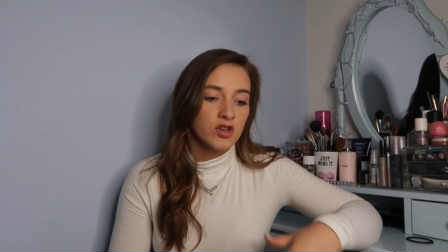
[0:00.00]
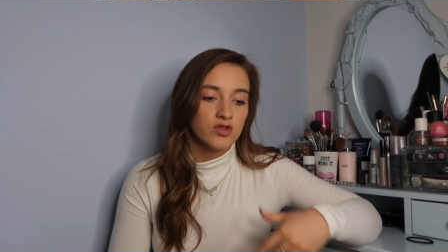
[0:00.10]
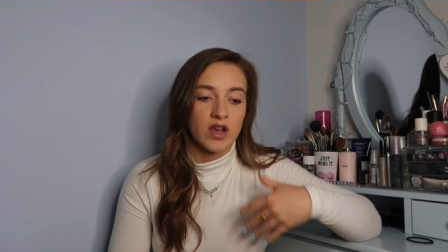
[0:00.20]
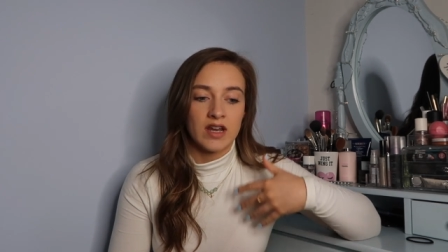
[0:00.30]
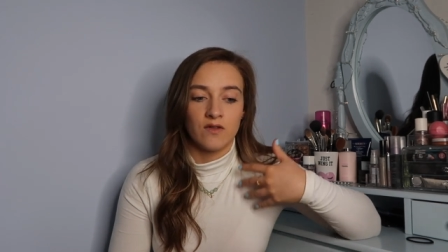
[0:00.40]

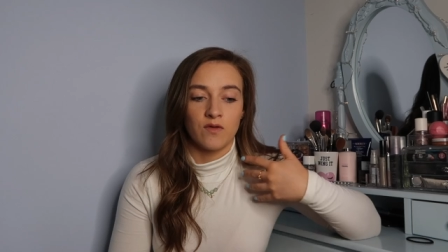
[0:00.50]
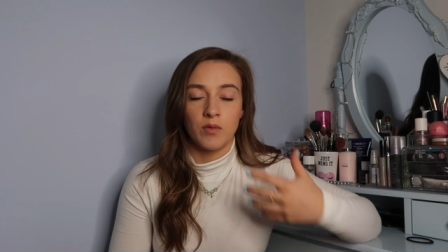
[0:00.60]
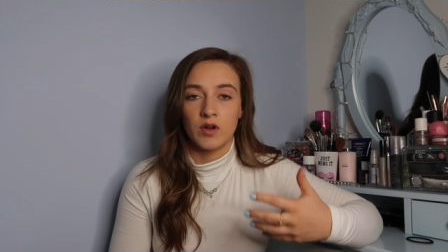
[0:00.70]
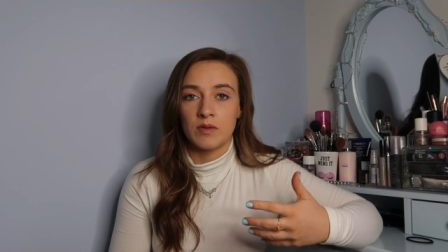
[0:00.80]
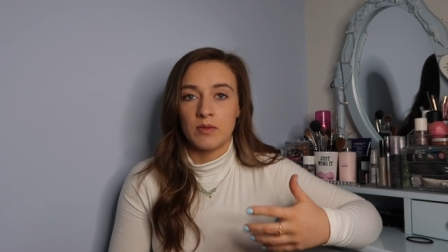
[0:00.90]
training for
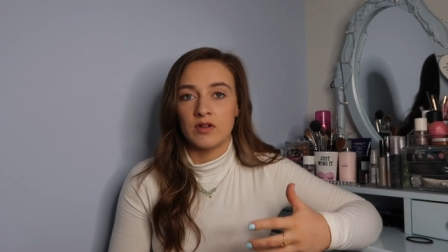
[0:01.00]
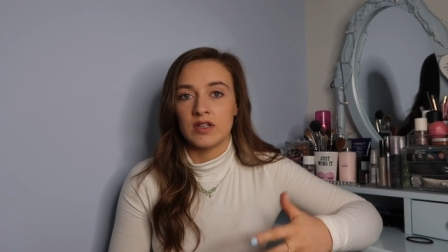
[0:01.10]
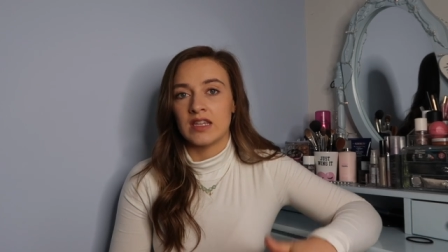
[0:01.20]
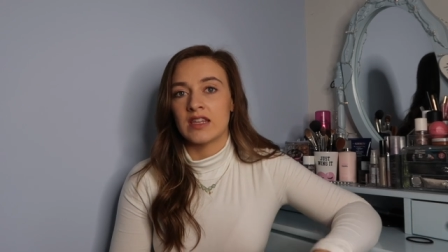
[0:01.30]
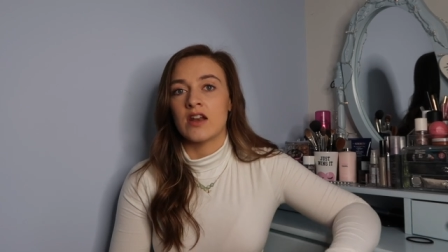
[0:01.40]

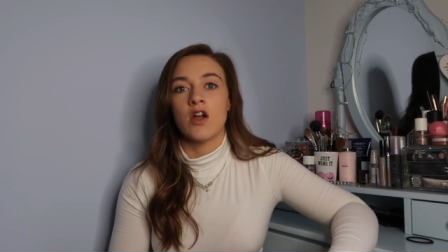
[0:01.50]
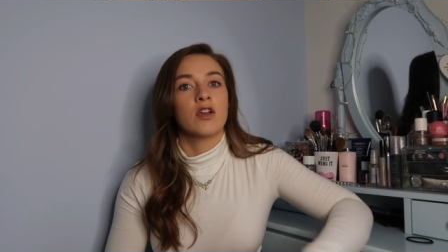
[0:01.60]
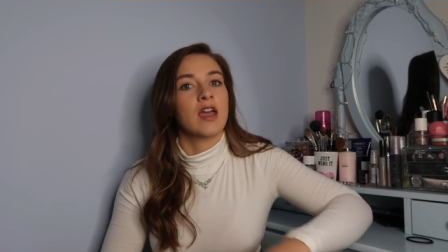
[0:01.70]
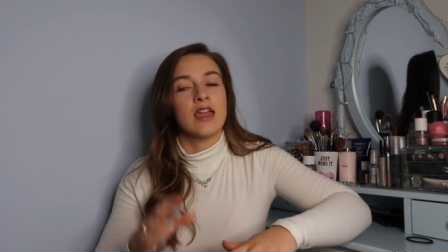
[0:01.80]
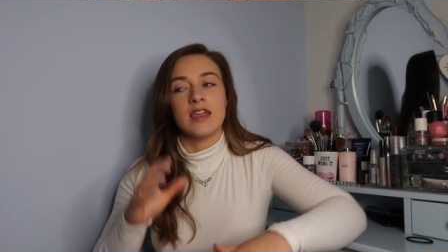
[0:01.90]
bodybuilding, then
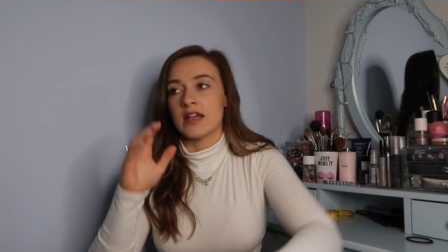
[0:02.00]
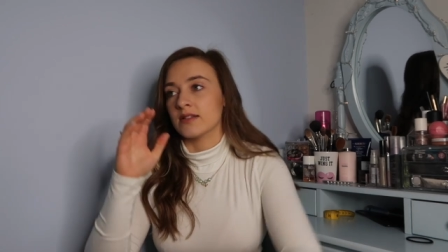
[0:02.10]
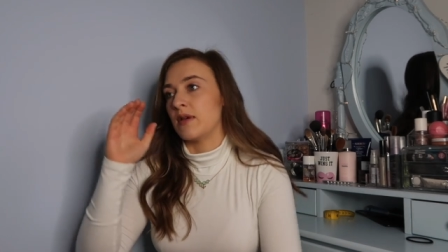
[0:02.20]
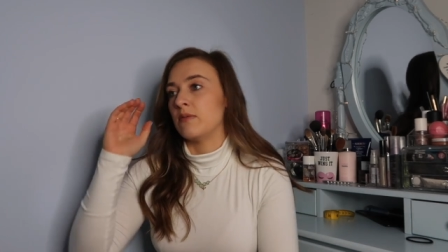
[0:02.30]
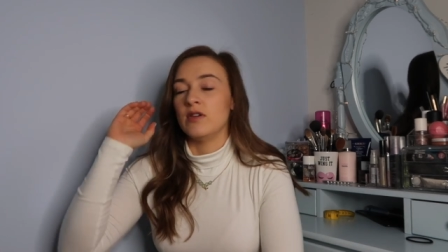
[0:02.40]
okay,
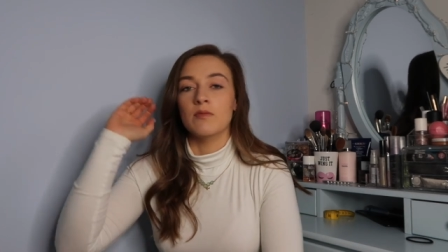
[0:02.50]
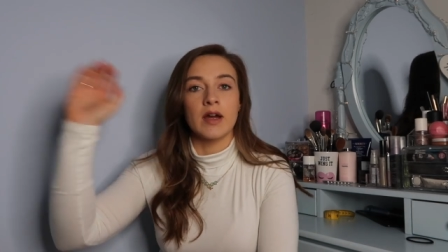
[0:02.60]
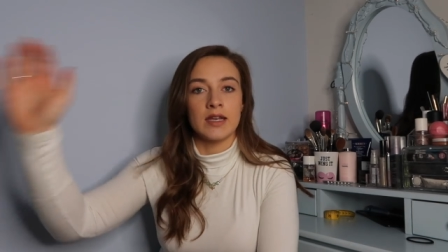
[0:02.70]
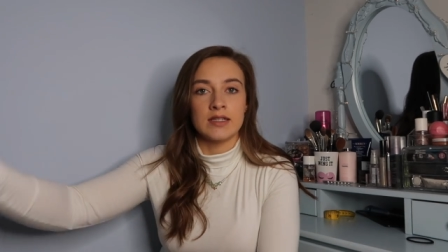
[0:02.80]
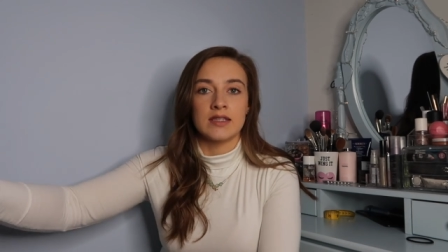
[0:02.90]
yes, maybe you
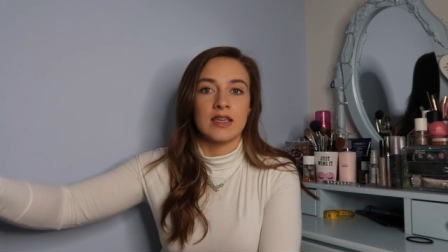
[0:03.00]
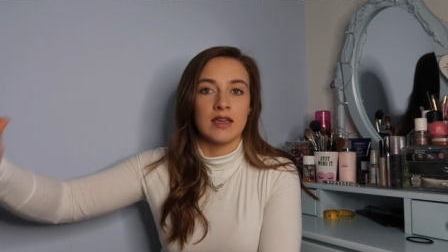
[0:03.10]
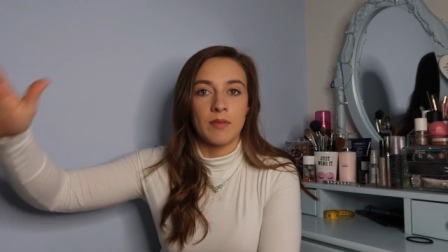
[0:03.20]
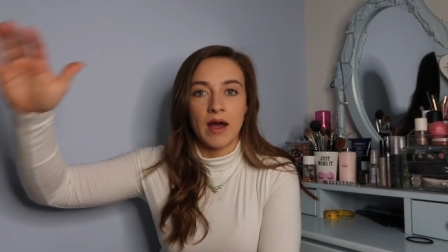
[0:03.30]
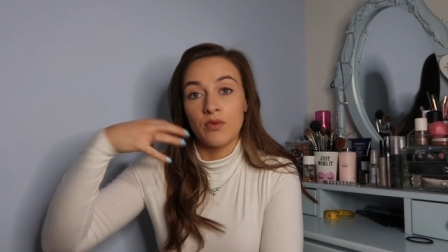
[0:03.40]
might need to
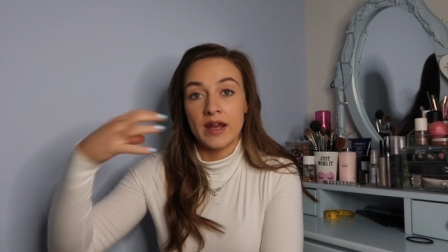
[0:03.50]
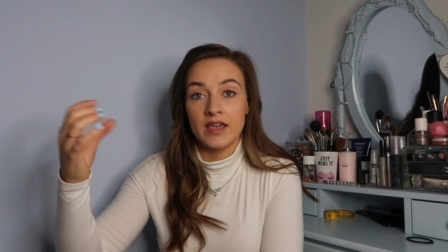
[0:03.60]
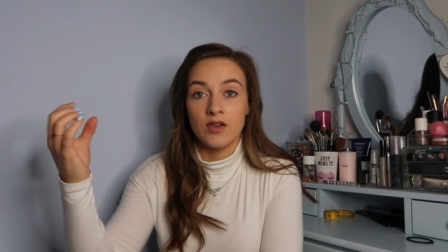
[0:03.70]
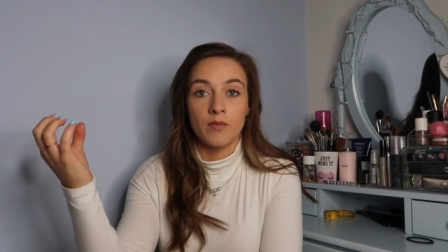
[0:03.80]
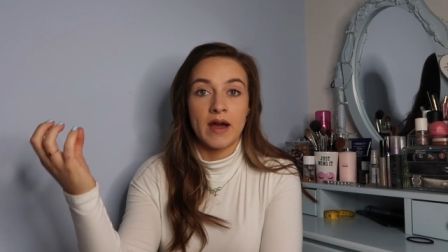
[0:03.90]
think about
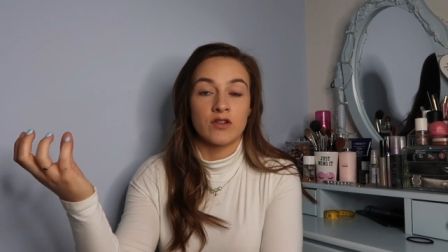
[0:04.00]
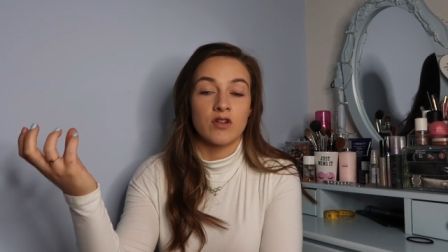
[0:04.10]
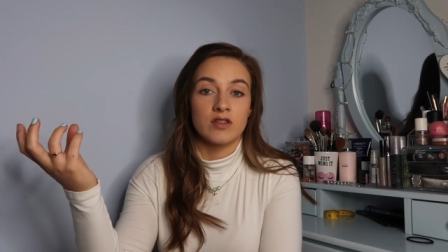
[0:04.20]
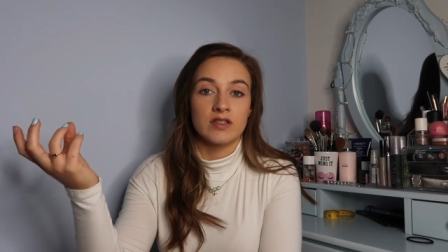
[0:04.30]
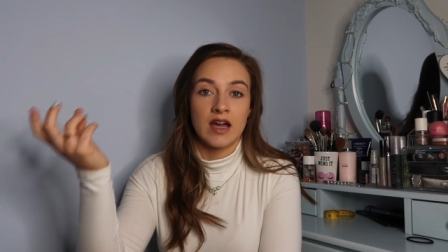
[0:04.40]
breaking your
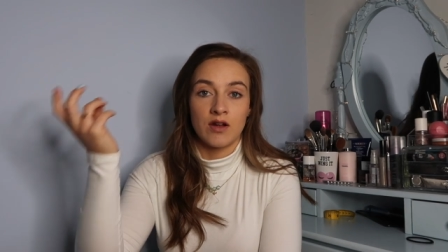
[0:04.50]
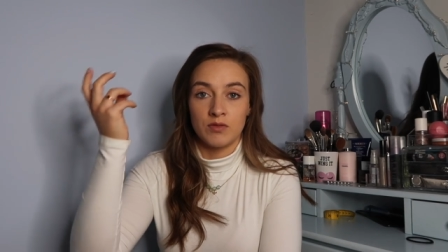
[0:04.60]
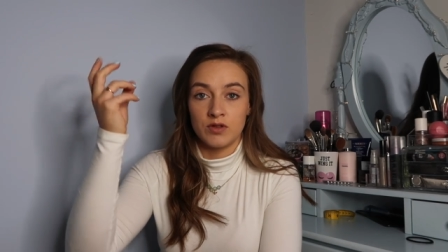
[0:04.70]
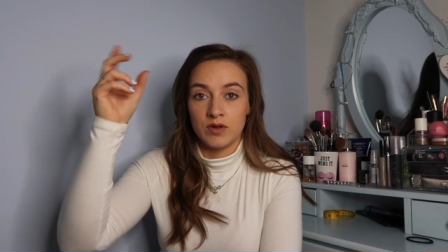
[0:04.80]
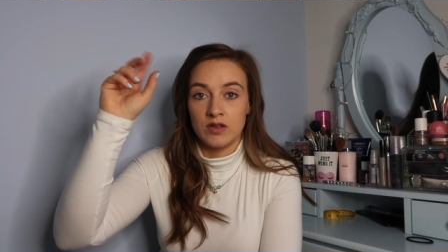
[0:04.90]
macros down
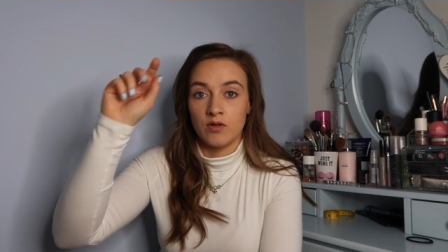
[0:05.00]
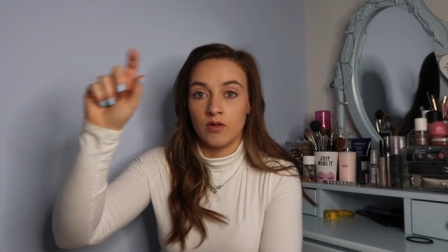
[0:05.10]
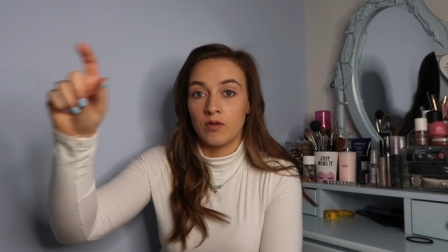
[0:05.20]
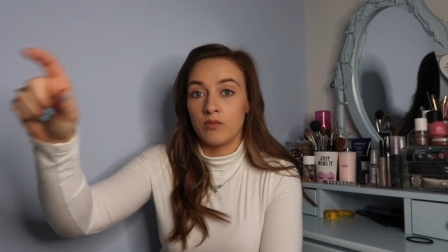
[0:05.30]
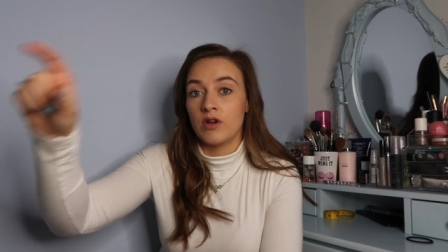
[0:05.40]
between
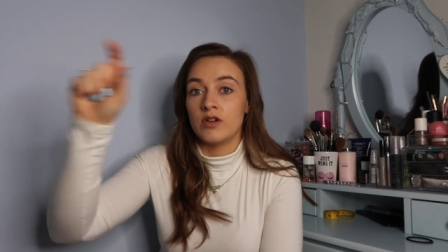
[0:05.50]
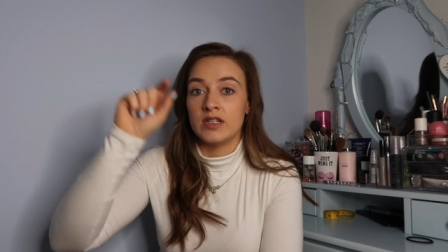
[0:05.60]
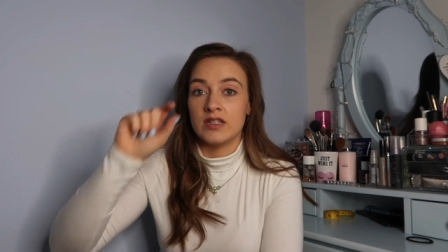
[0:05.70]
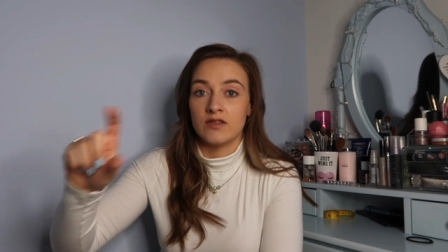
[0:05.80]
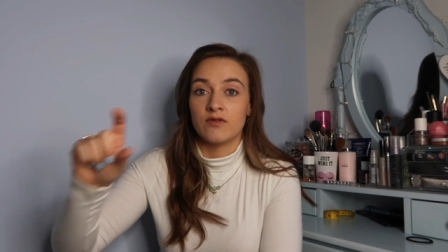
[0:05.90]
your
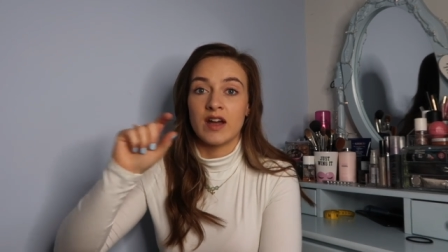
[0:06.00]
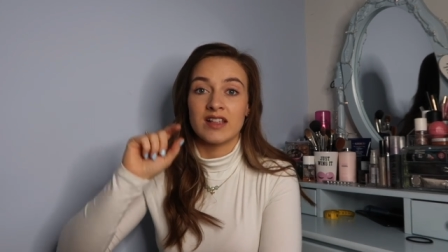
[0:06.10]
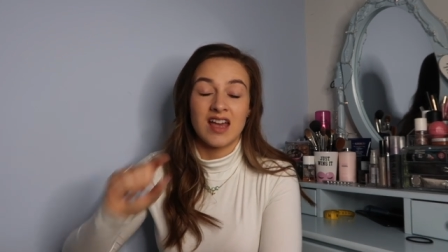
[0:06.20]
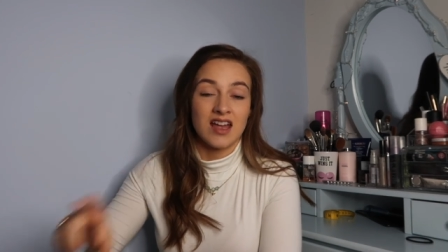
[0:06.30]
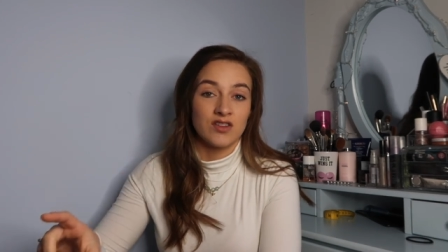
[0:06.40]
proteins, your
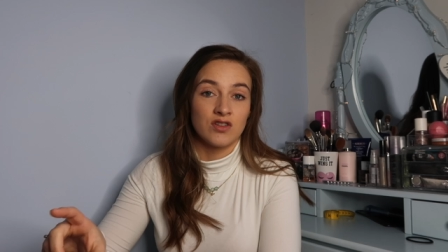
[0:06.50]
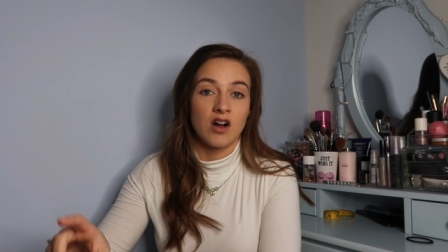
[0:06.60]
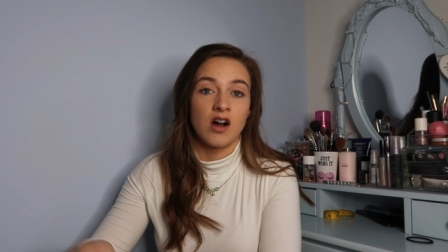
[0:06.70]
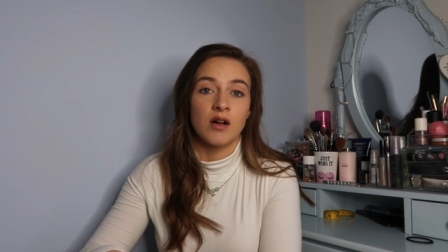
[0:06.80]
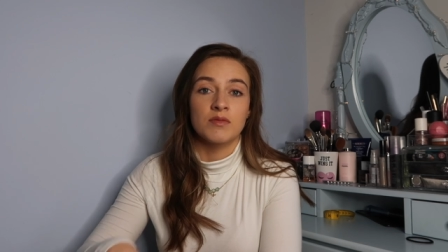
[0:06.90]
fats and your
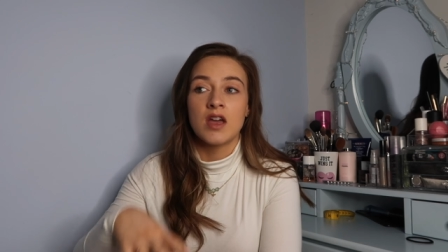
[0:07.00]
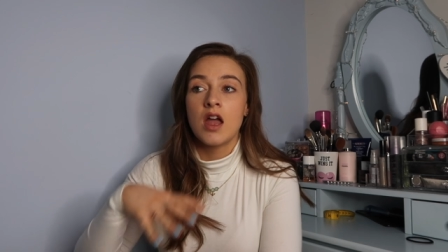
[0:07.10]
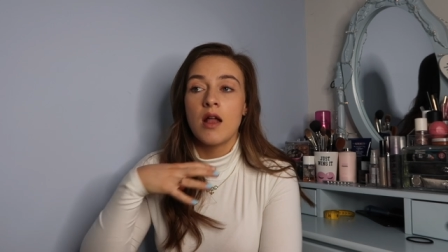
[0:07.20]
carbs.